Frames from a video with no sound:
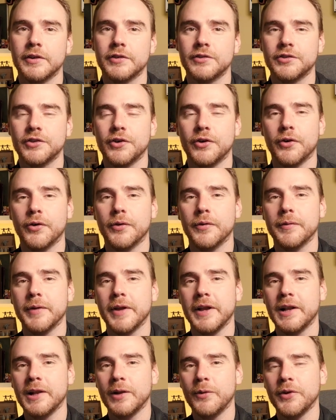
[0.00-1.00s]
So
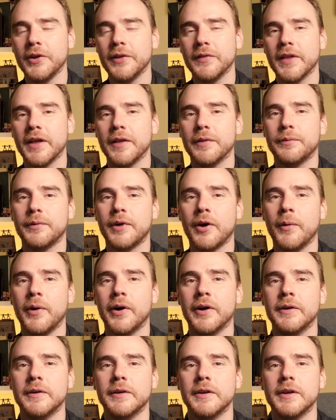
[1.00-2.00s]
including that
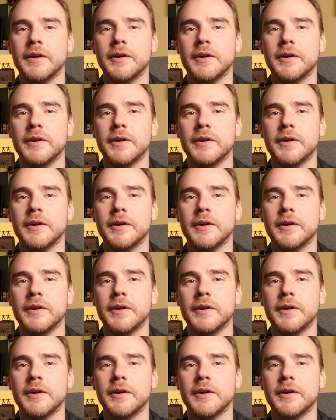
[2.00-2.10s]
thrower,